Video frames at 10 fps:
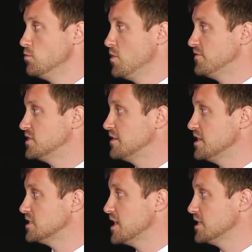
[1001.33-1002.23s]
we've set
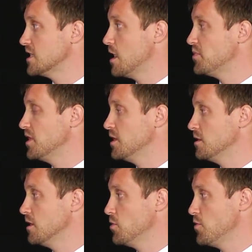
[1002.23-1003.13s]
these things up
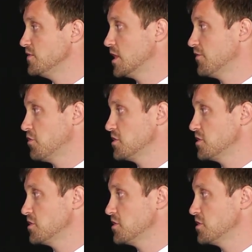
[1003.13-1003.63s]
we've done it for